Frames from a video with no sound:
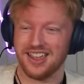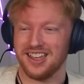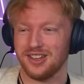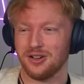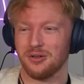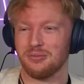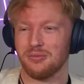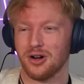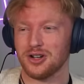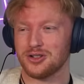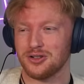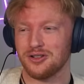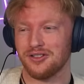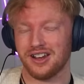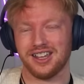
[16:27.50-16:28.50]
ego must
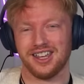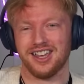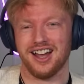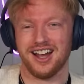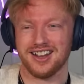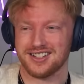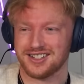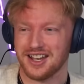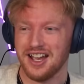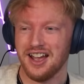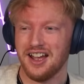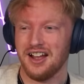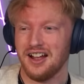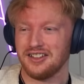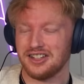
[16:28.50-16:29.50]
you think he has
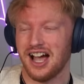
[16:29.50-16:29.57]
to